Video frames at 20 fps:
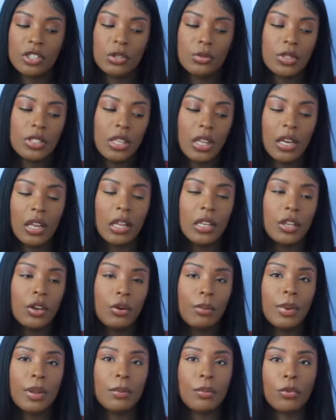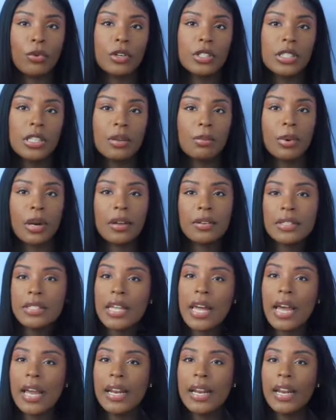She was leaning a little bit more to the brown
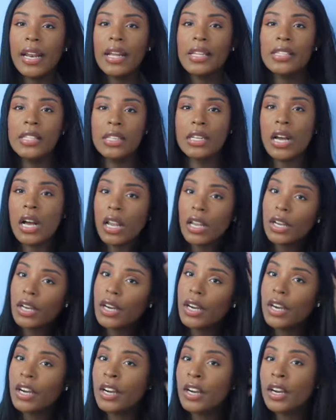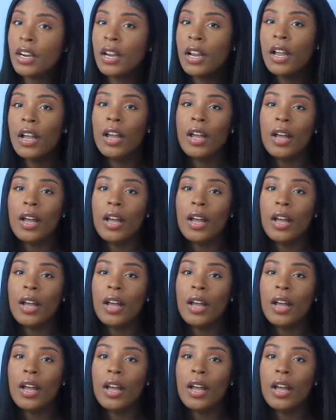side, and I did color her